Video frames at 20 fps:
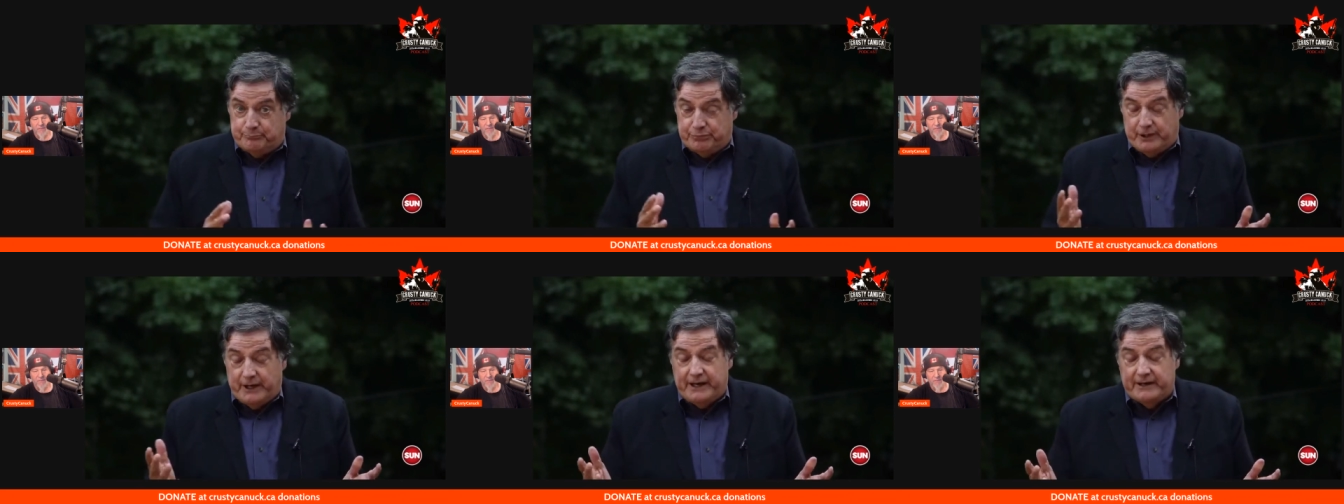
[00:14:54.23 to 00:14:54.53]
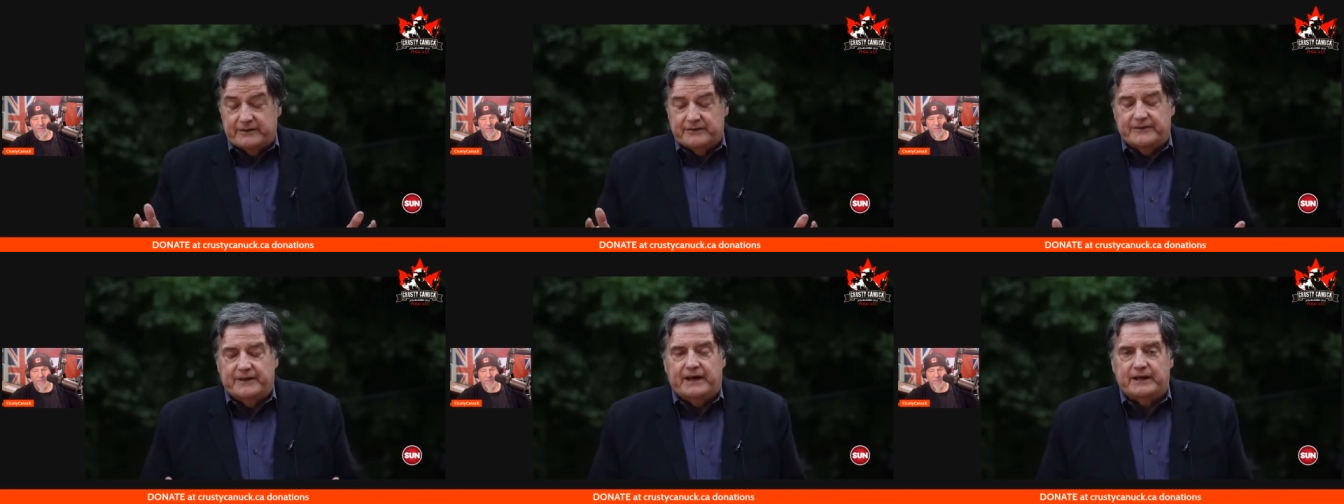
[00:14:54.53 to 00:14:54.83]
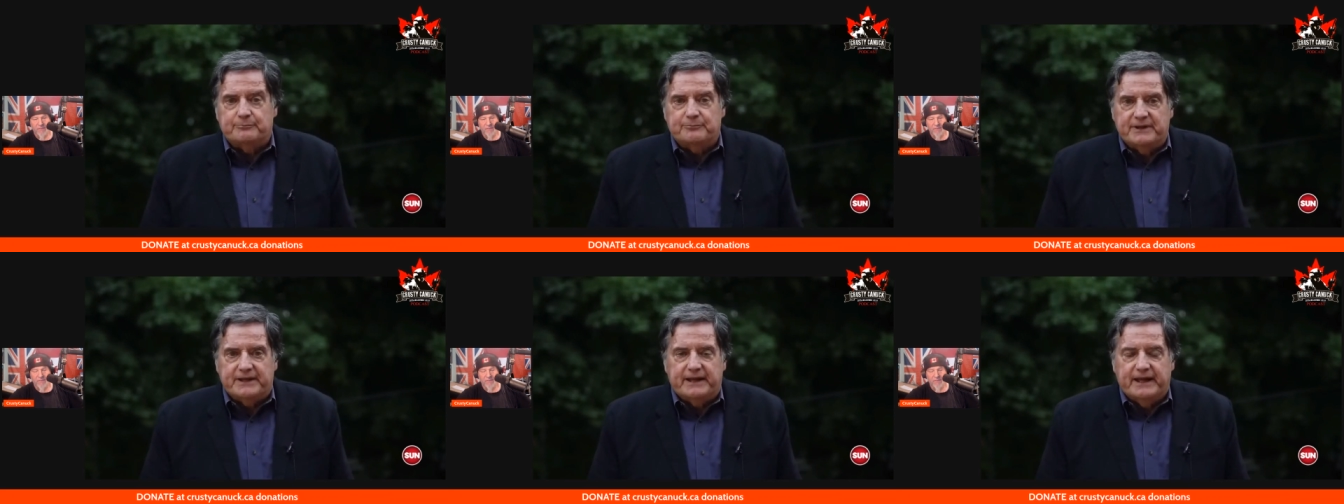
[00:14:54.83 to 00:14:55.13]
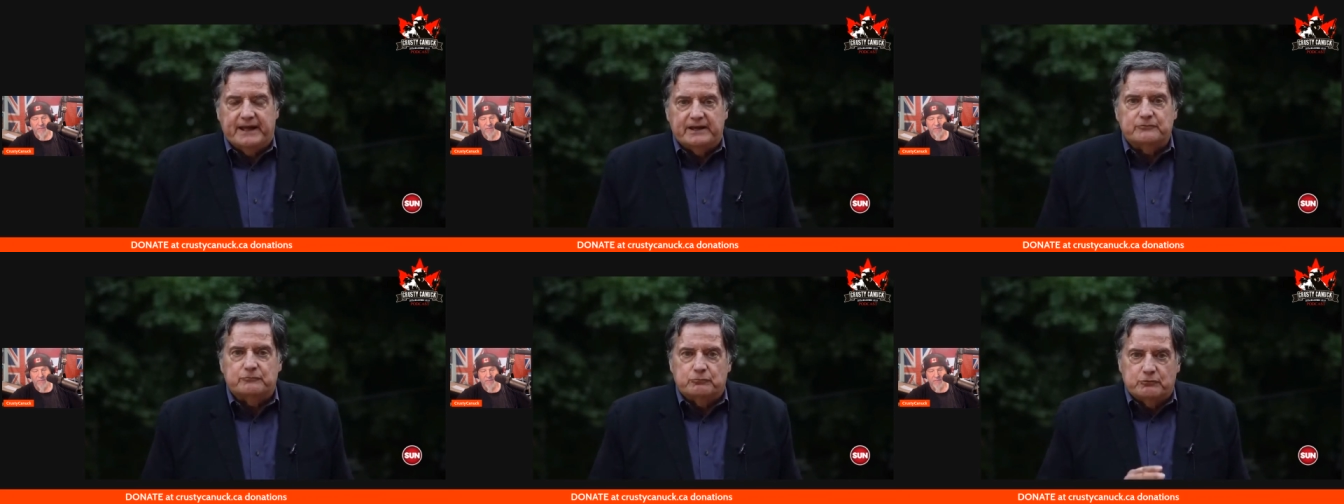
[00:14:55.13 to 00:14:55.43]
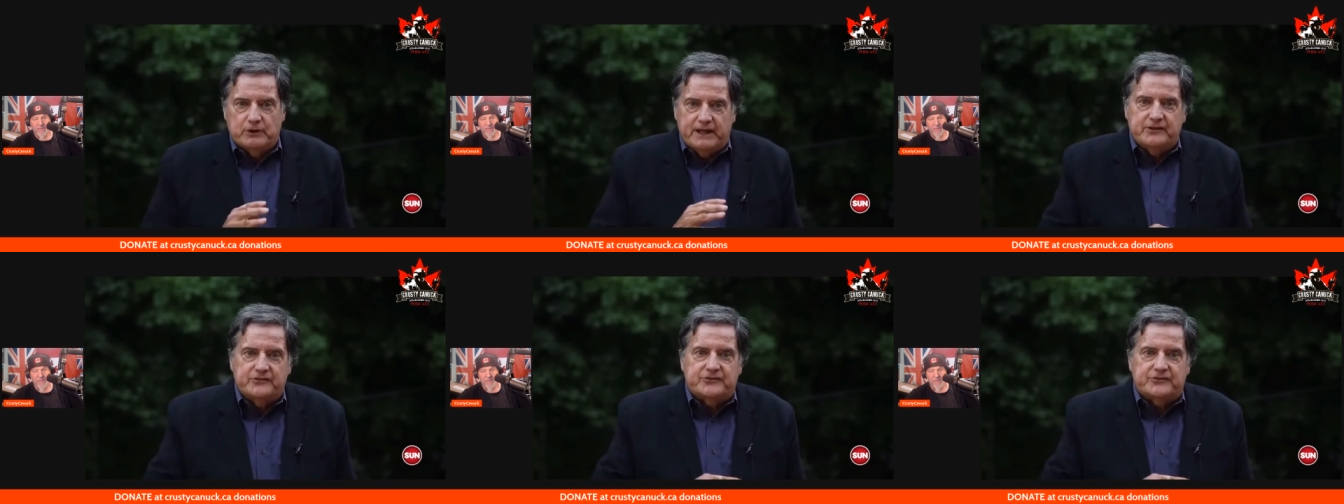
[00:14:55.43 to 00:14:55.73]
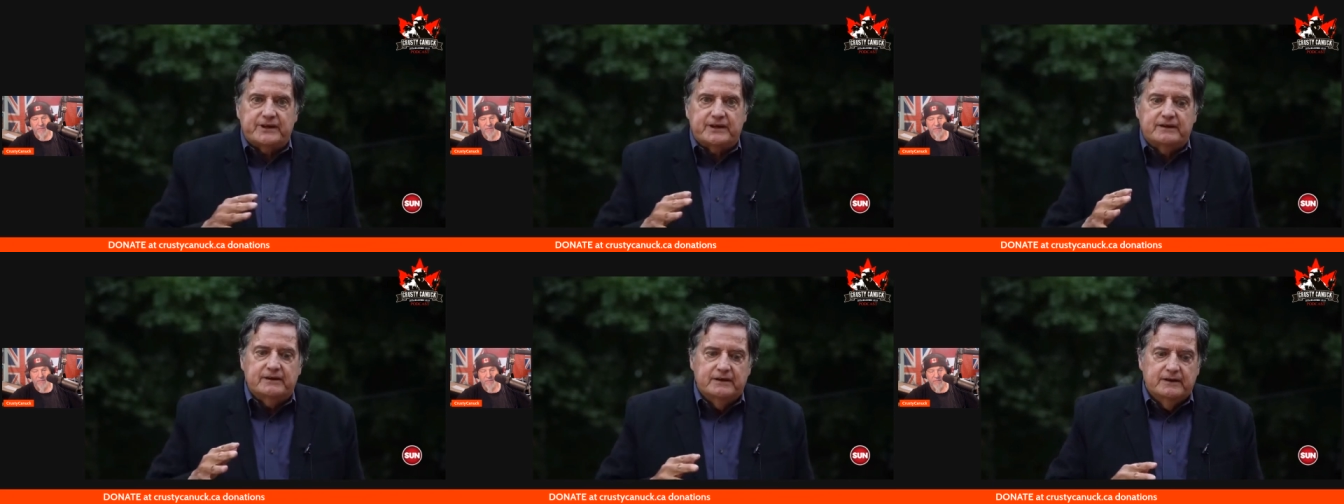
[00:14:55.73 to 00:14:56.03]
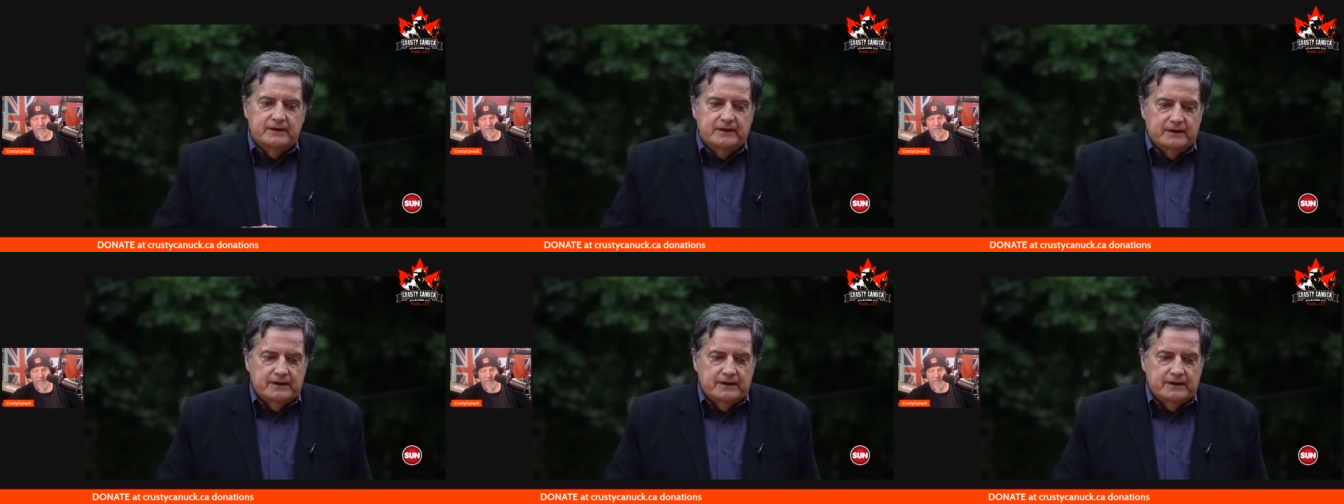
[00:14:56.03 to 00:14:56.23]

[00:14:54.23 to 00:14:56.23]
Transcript: prior to that, began raising